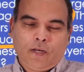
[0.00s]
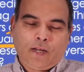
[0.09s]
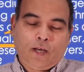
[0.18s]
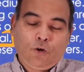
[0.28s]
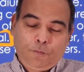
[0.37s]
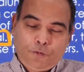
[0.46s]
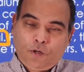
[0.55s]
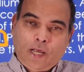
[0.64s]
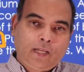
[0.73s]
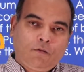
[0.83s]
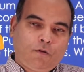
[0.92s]
And I hope you're
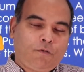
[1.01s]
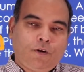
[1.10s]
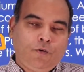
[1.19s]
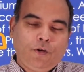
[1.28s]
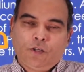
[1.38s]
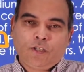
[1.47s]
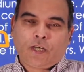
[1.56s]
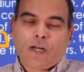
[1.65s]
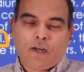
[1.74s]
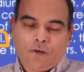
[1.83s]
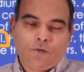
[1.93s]
liking what we're doing on the
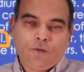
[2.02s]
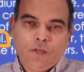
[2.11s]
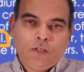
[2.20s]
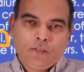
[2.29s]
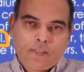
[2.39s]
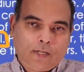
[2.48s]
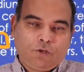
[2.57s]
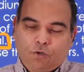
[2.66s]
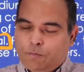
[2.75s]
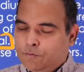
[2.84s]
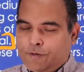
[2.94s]
channel now. Thank you
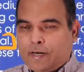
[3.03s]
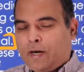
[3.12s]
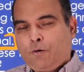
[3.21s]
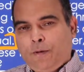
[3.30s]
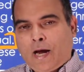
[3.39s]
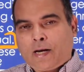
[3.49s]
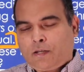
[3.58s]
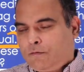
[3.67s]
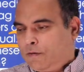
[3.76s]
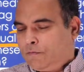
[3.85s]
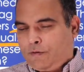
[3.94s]
so much. We're trying to be
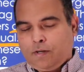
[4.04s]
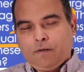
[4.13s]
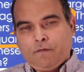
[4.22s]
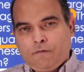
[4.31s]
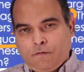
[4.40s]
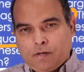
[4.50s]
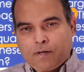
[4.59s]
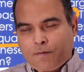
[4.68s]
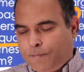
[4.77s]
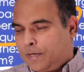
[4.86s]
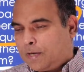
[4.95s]
active and we will
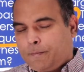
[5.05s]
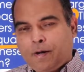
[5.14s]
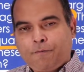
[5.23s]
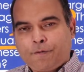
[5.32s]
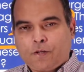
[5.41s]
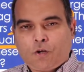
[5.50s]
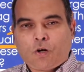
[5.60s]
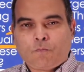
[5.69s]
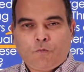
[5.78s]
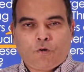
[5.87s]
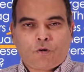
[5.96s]
be coming up with a
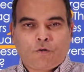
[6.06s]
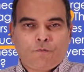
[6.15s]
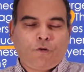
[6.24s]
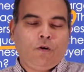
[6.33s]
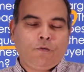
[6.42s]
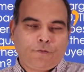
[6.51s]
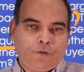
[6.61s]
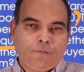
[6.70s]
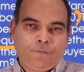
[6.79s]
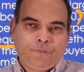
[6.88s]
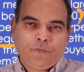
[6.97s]
lot more for all of you.
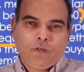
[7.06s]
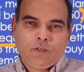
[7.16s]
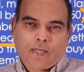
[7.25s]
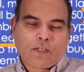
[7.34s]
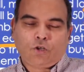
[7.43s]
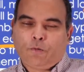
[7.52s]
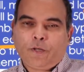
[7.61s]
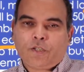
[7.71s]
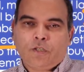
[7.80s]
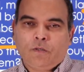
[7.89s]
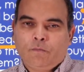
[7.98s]
Thanks so
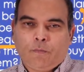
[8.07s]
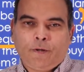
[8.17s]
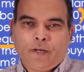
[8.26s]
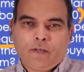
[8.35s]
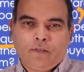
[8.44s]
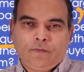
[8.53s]
much. Bye-bye.